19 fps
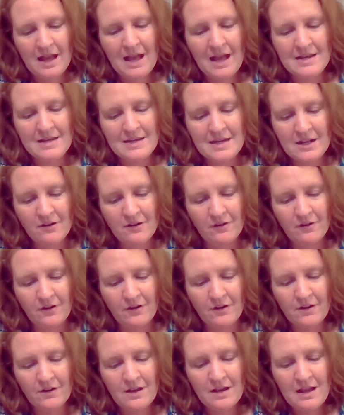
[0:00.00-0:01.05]
and
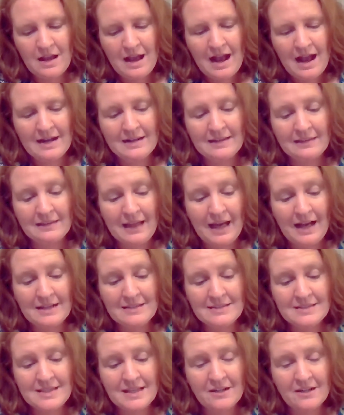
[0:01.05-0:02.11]
nearer, and at
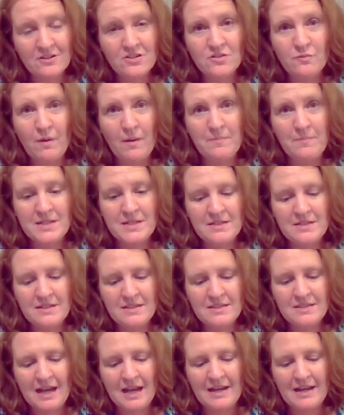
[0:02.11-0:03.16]
last there swept into
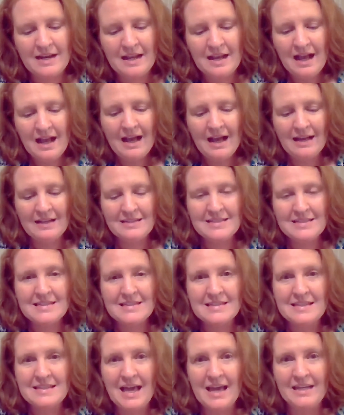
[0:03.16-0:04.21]
sight a
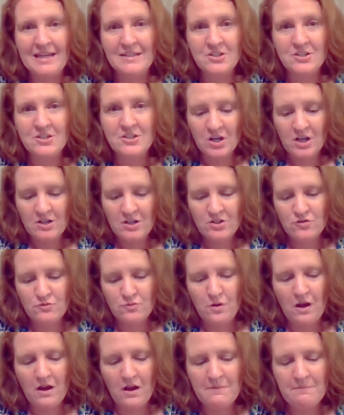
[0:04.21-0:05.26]
sledge
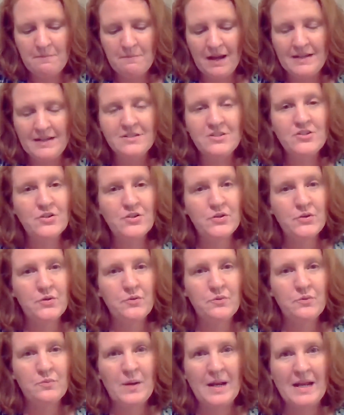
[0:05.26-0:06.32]
drawn by
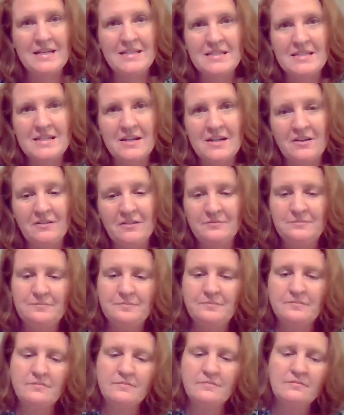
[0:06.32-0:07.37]
2 reindeer.
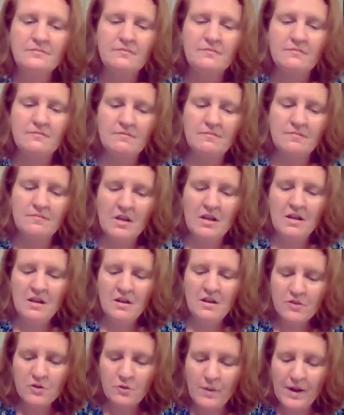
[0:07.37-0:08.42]

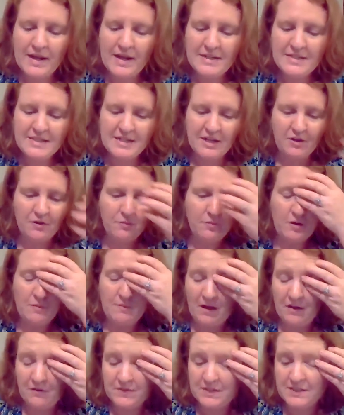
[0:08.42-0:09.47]
The reindeer were
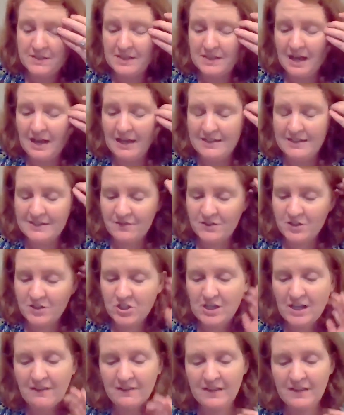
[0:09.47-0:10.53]
about the size of a
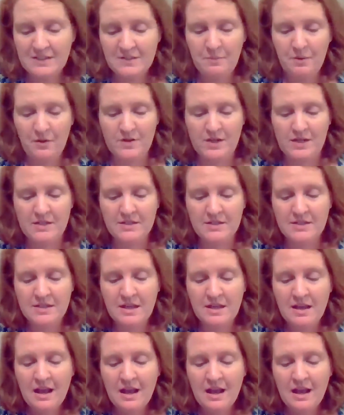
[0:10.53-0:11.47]
Shetland ponies,